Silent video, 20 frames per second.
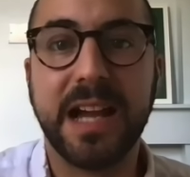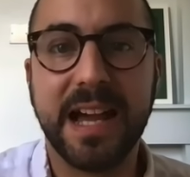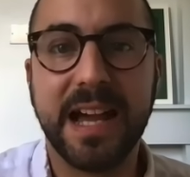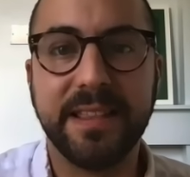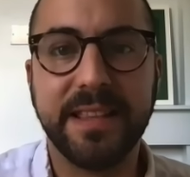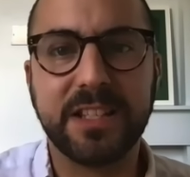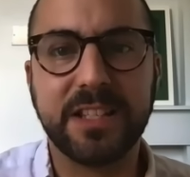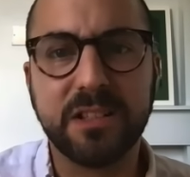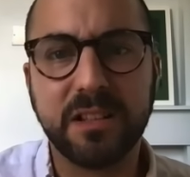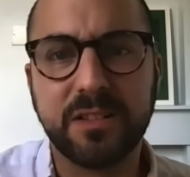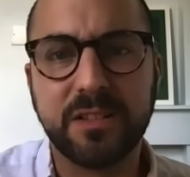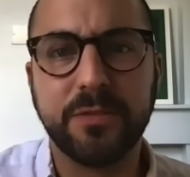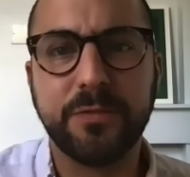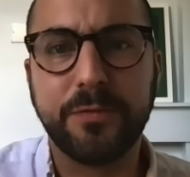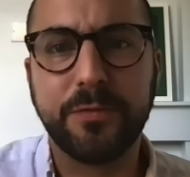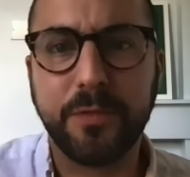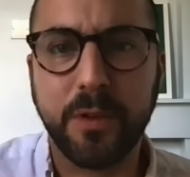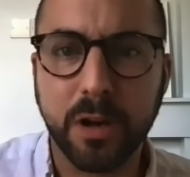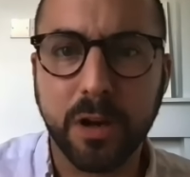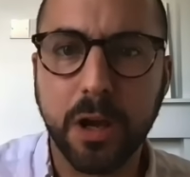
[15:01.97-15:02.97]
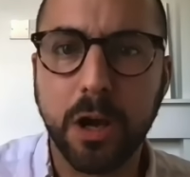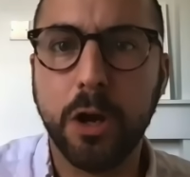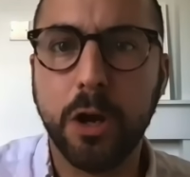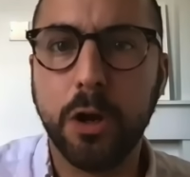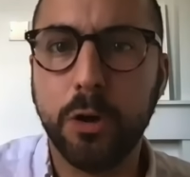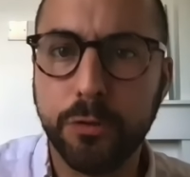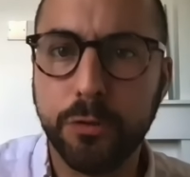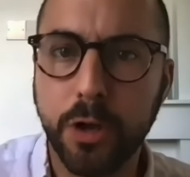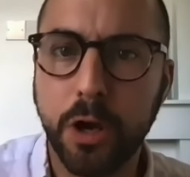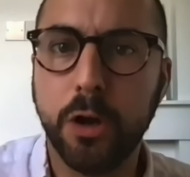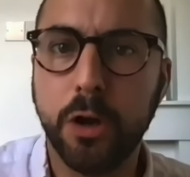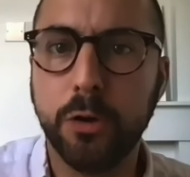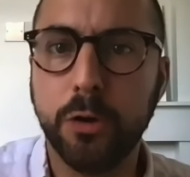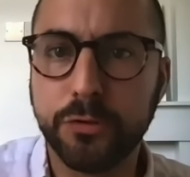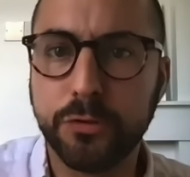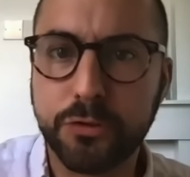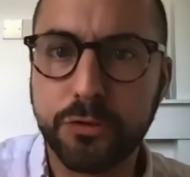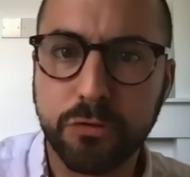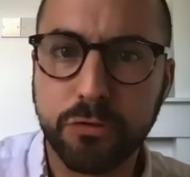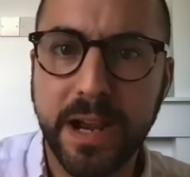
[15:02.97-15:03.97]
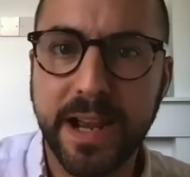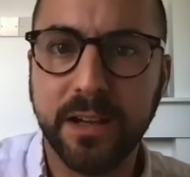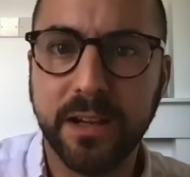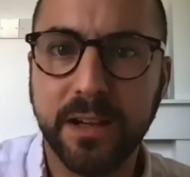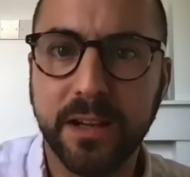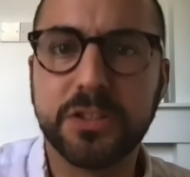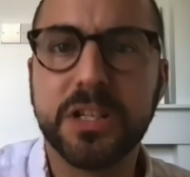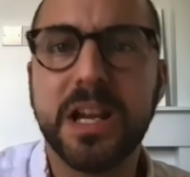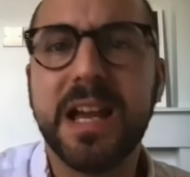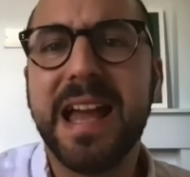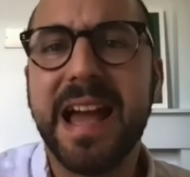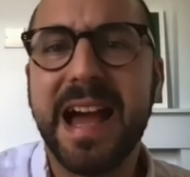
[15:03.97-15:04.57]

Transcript: And they started to follow those trails.